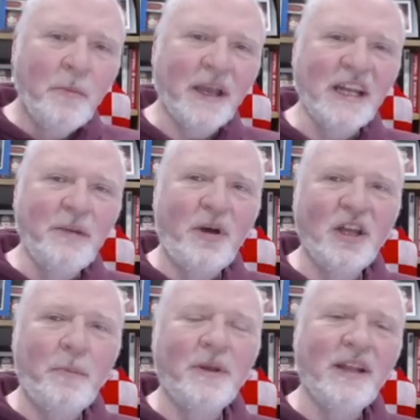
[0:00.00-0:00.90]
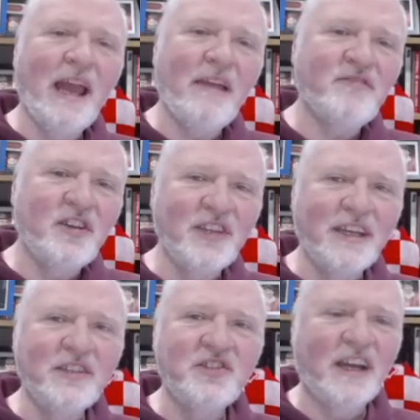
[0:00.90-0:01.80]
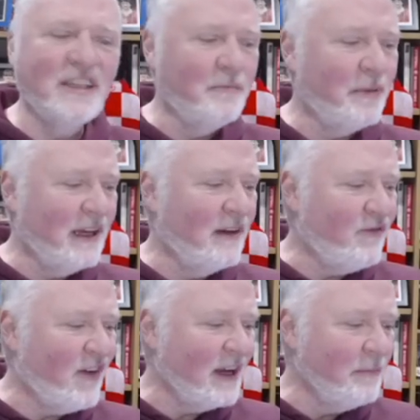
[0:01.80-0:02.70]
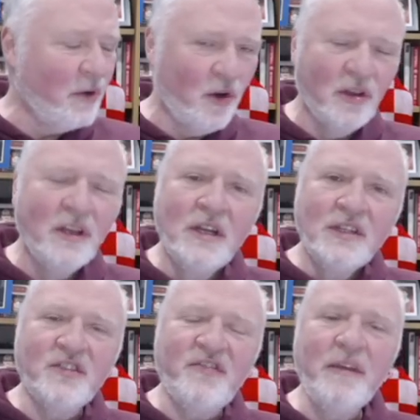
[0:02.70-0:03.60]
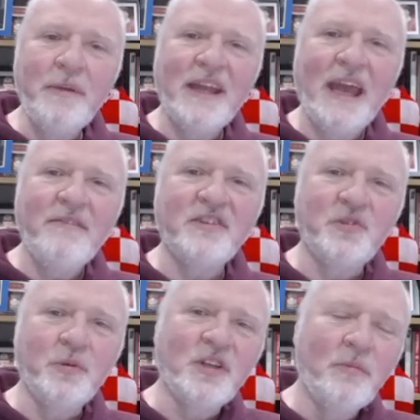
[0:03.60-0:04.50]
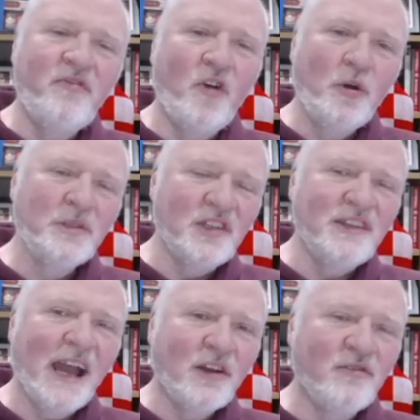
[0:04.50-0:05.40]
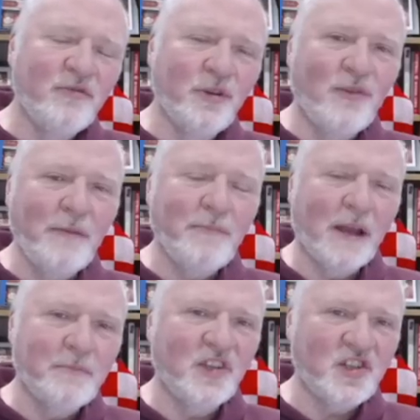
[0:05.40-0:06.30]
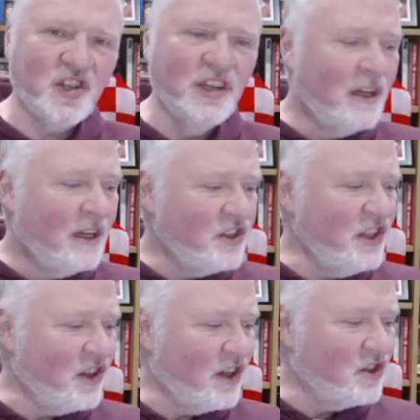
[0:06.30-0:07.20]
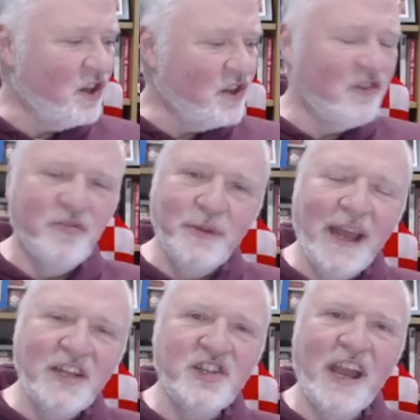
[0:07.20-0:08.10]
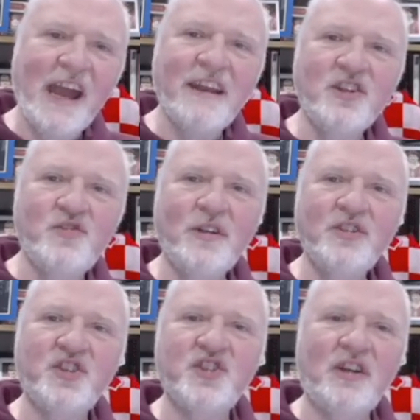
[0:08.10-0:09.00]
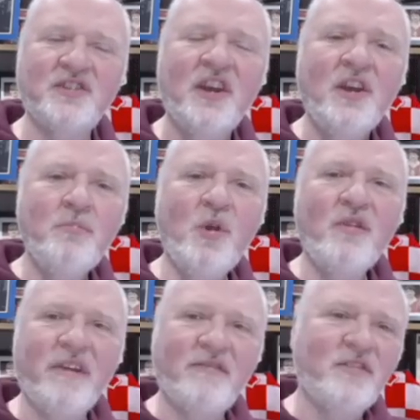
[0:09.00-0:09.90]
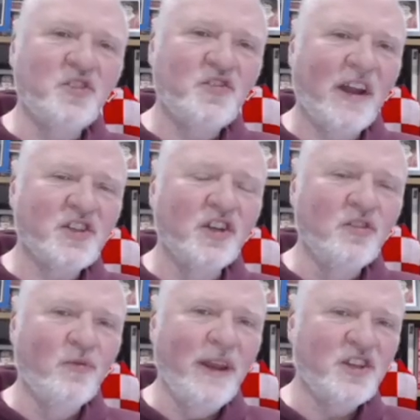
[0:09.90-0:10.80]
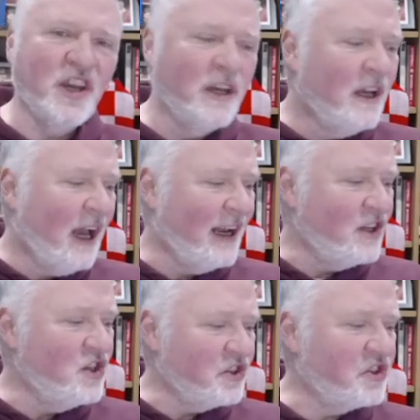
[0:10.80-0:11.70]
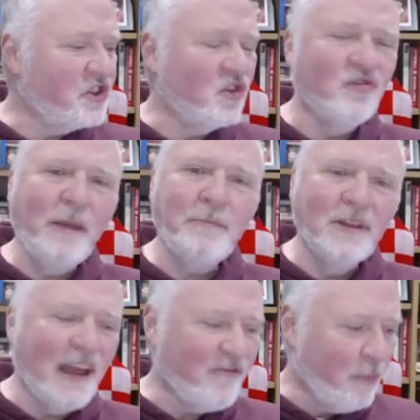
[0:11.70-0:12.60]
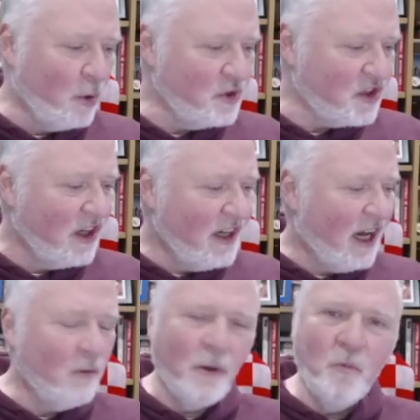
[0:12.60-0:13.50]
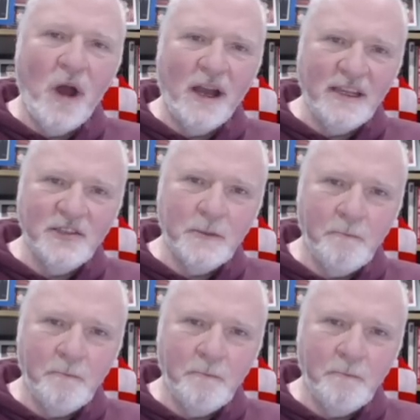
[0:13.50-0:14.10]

picking the ball up on the left, cutting inside and playing a fine ball to Phoebe Davis, who had come forwards and narrow from the right back position. She took a touch and from the edge of the area drilled a shot. Murphy at full stretch couldn't reach it, and it just scraped the left post and went wide.